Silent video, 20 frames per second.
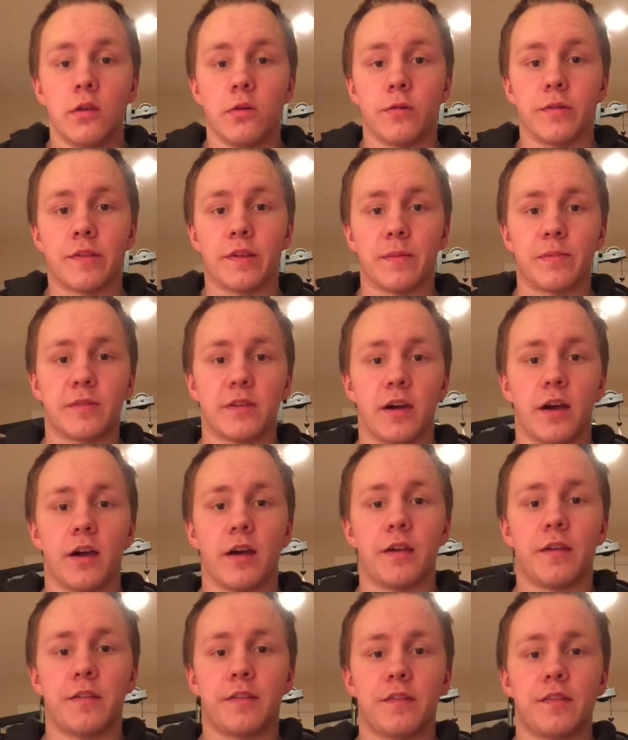What's up,
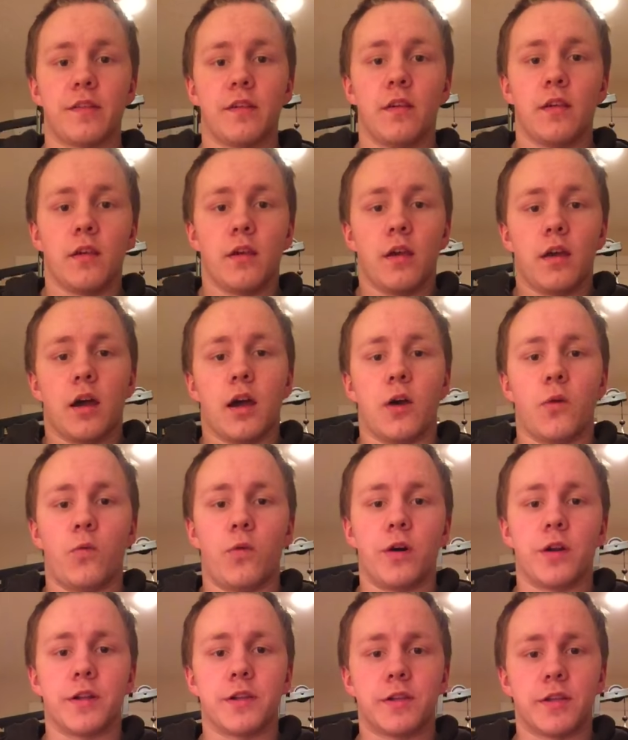guys? I
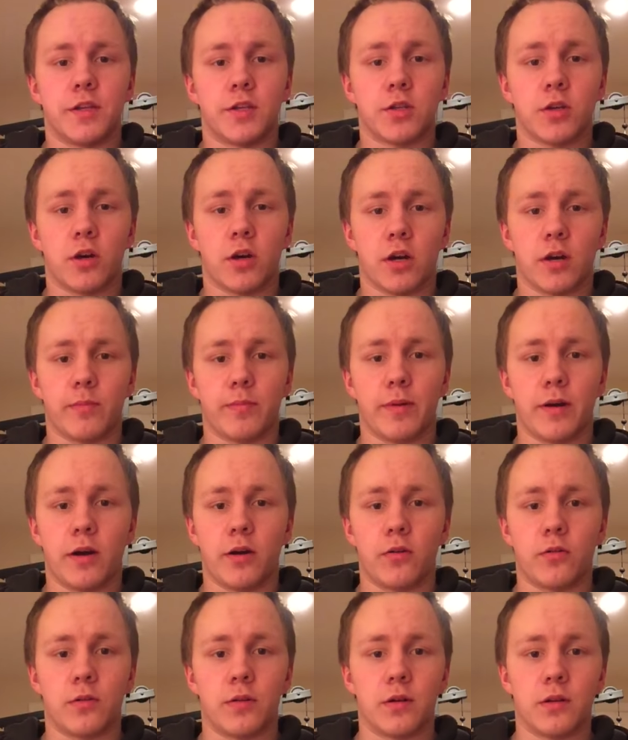wanted to talk
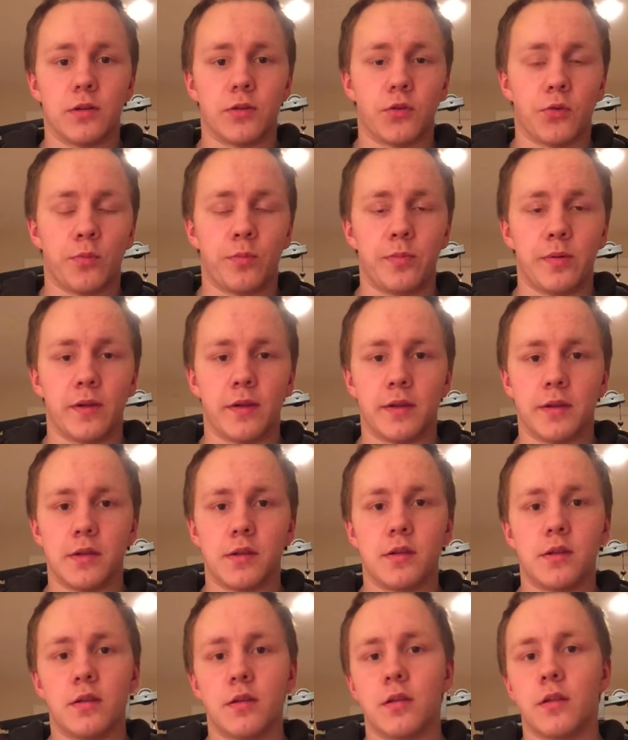about a little
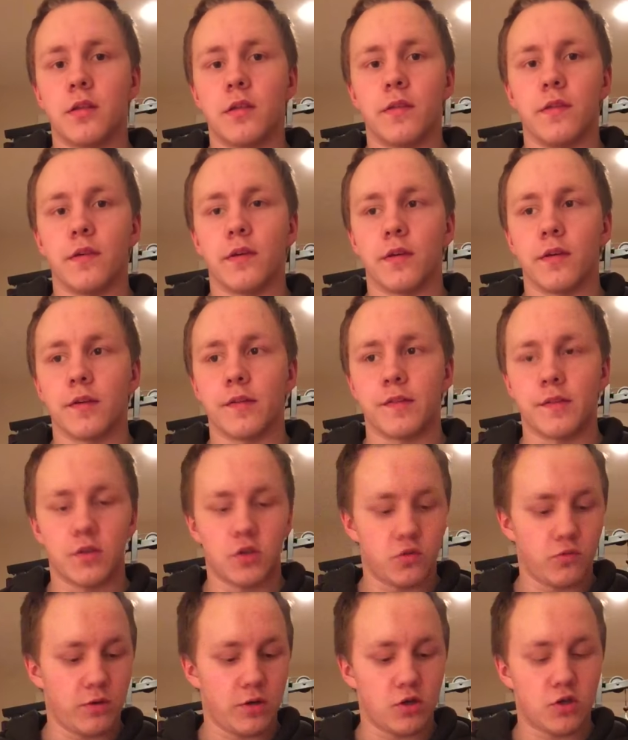bit the
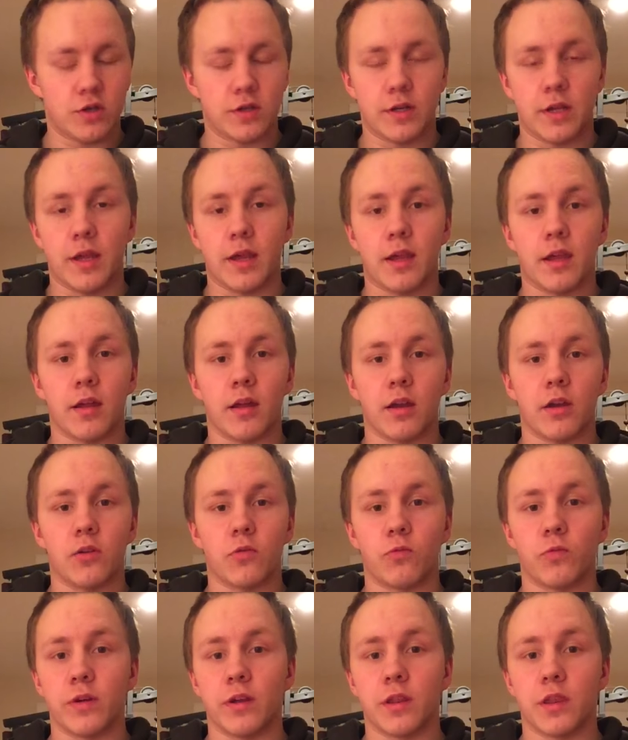situation at
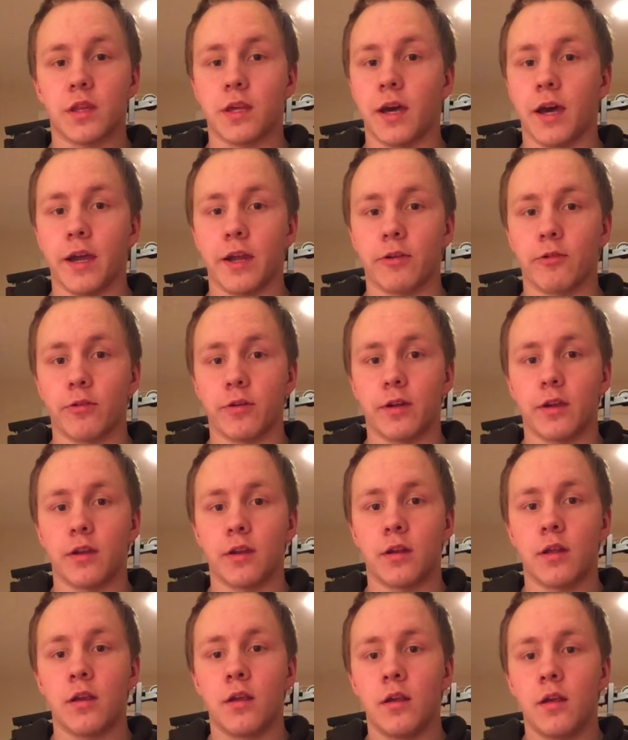hand with Kai
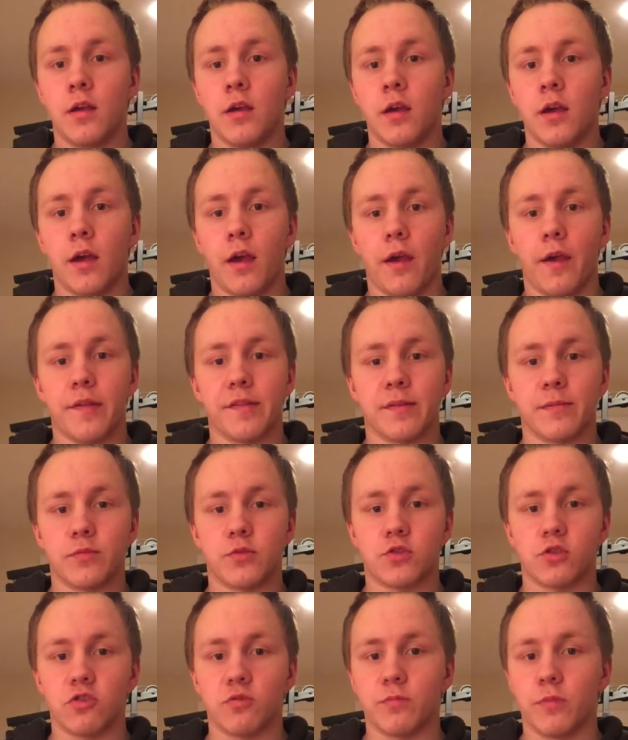Greene. As I'm
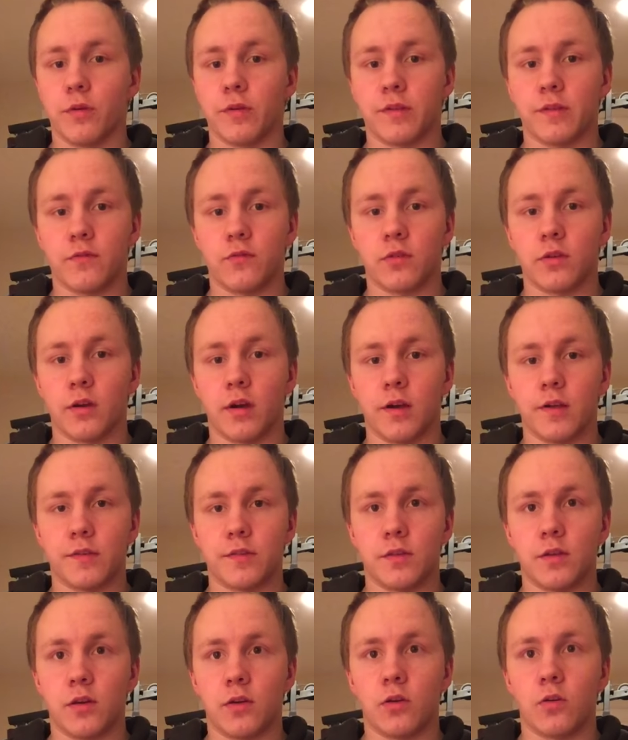sure most of you guys
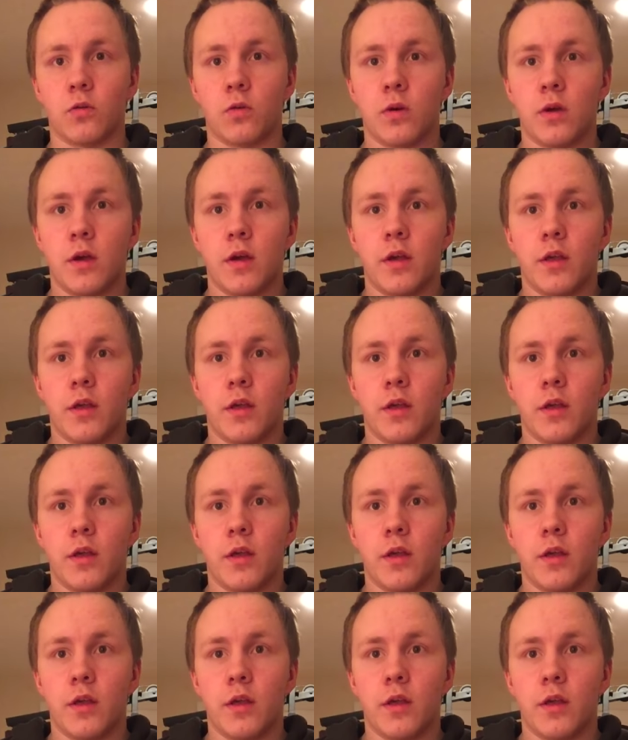know,